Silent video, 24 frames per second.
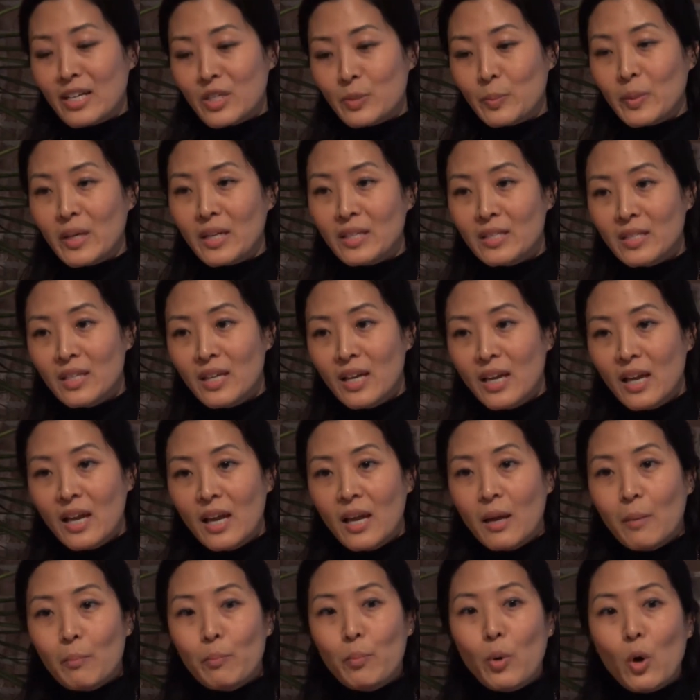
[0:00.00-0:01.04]
aspects.
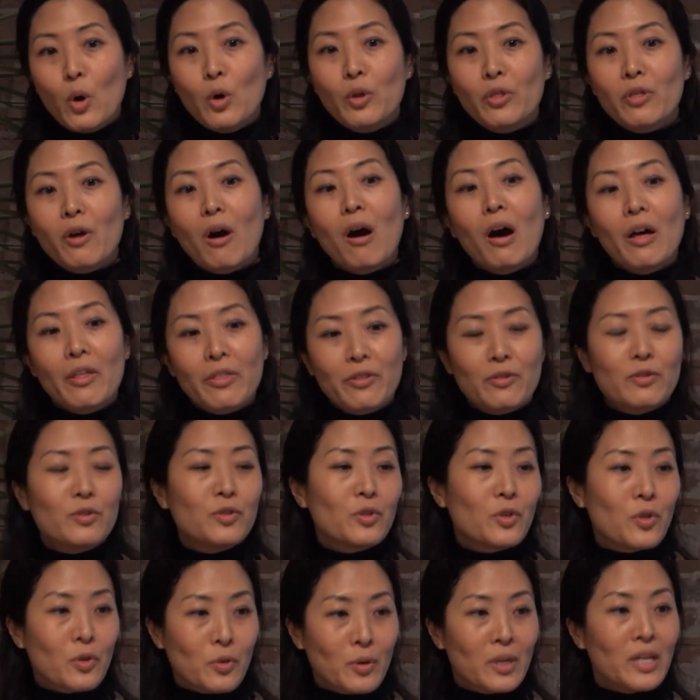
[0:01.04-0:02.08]
Both
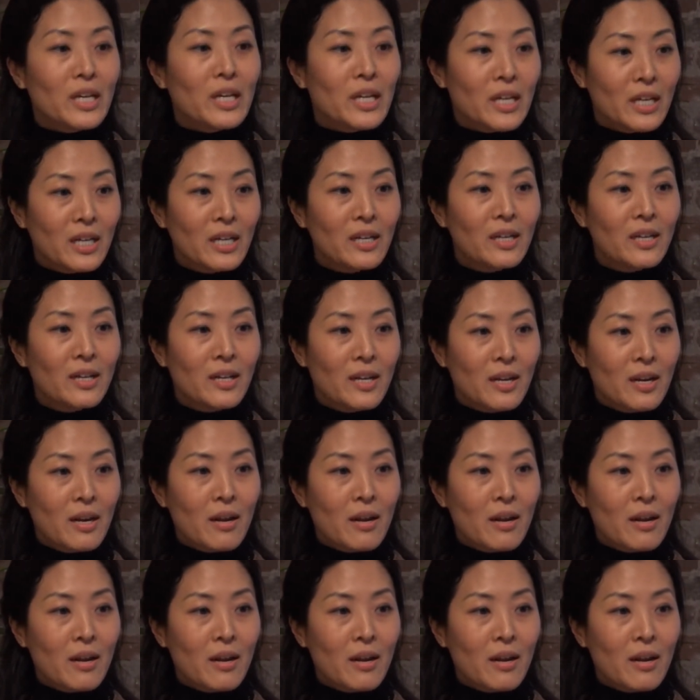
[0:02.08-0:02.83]
authors agree